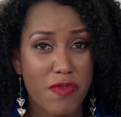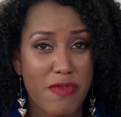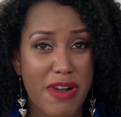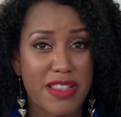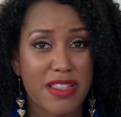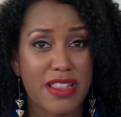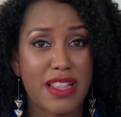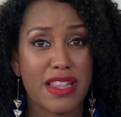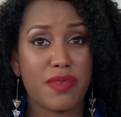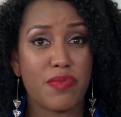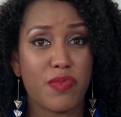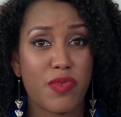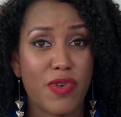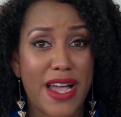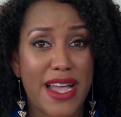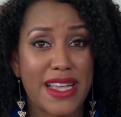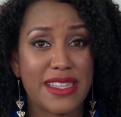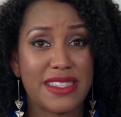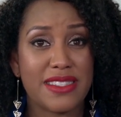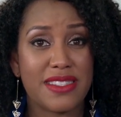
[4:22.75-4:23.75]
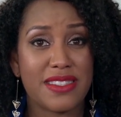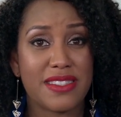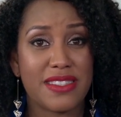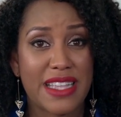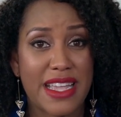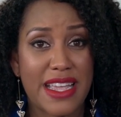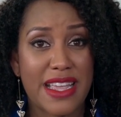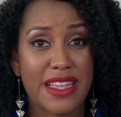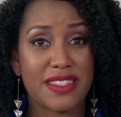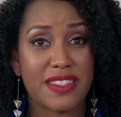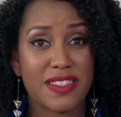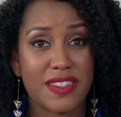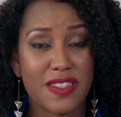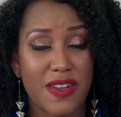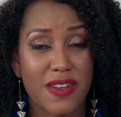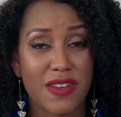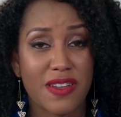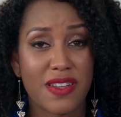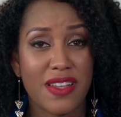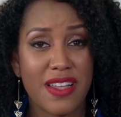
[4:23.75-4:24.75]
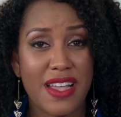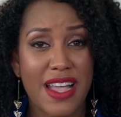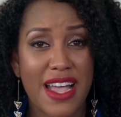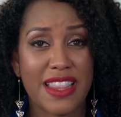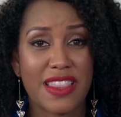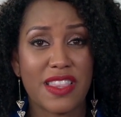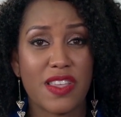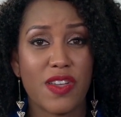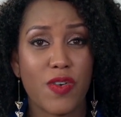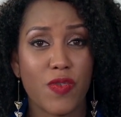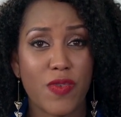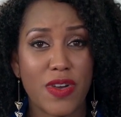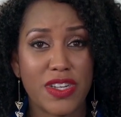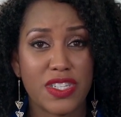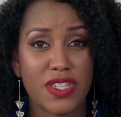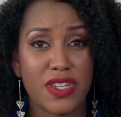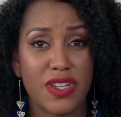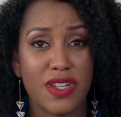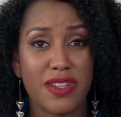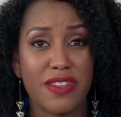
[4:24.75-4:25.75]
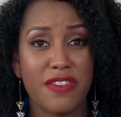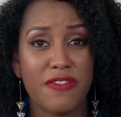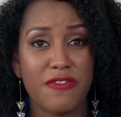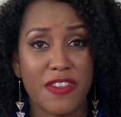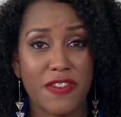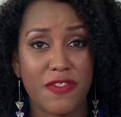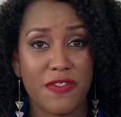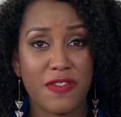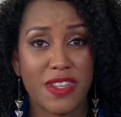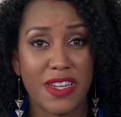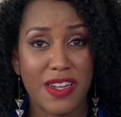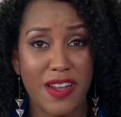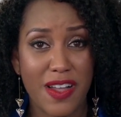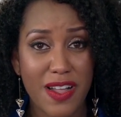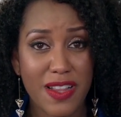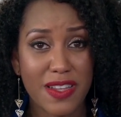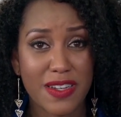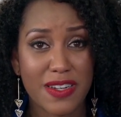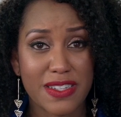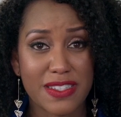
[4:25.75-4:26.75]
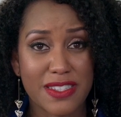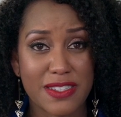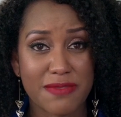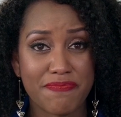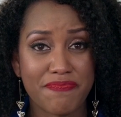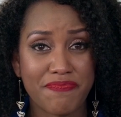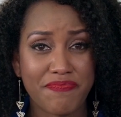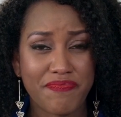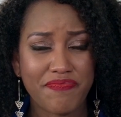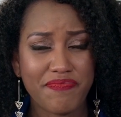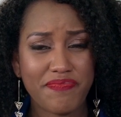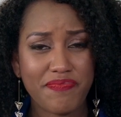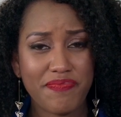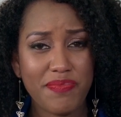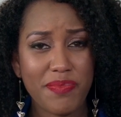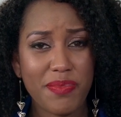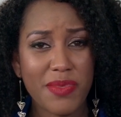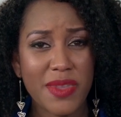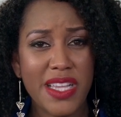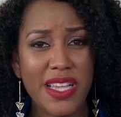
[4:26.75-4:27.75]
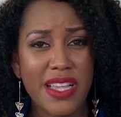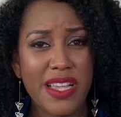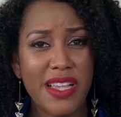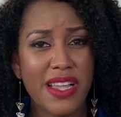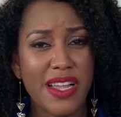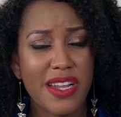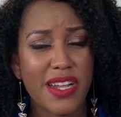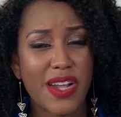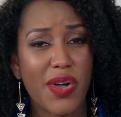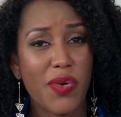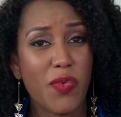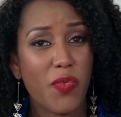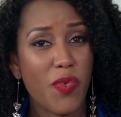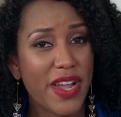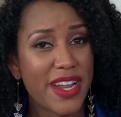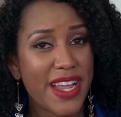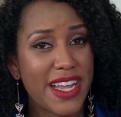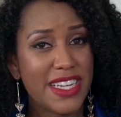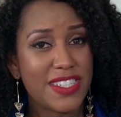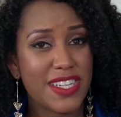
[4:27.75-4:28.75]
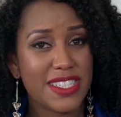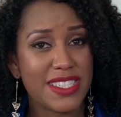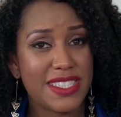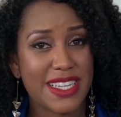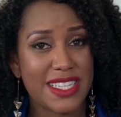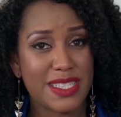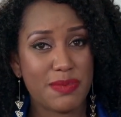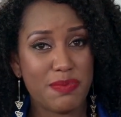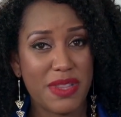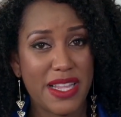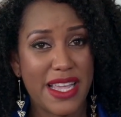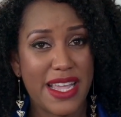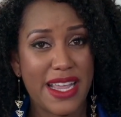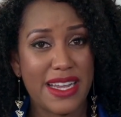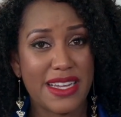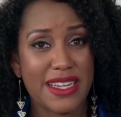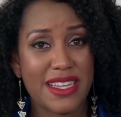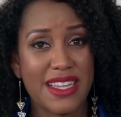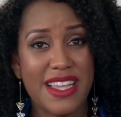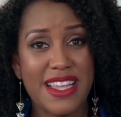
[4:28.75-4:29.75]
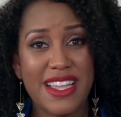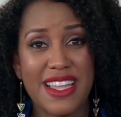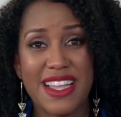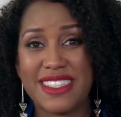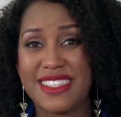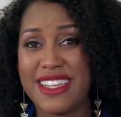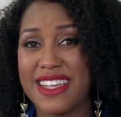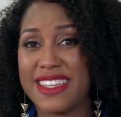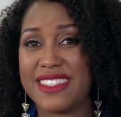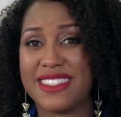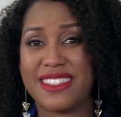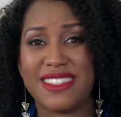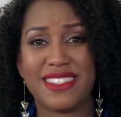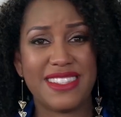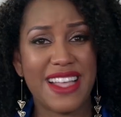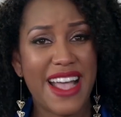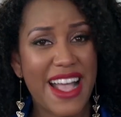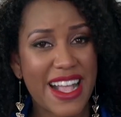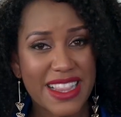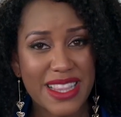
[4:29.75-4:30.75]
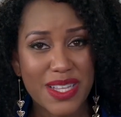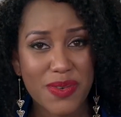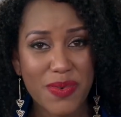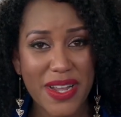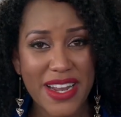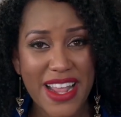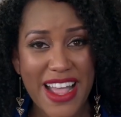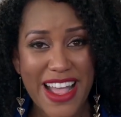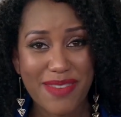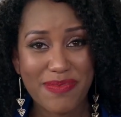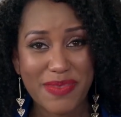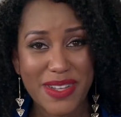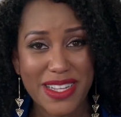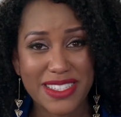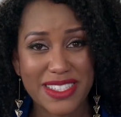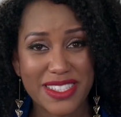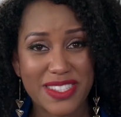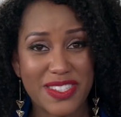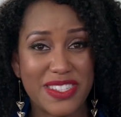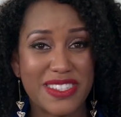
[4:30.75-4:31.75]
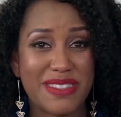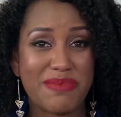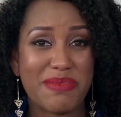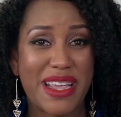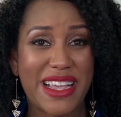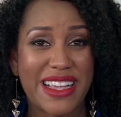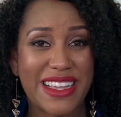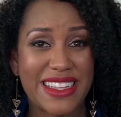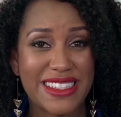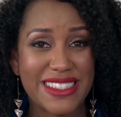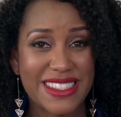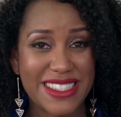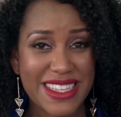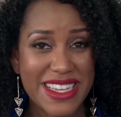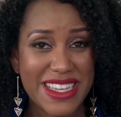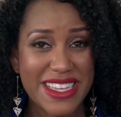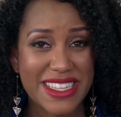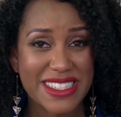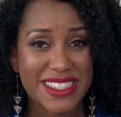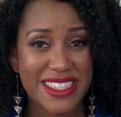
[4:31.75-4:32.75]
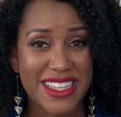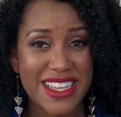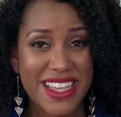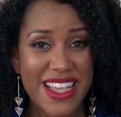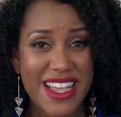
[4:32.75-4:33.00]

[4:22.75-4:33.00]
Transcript: rather than the price staying stuck at the original fifty dollars. Now, what I just explained is exactly what happened to Jamaican Teas,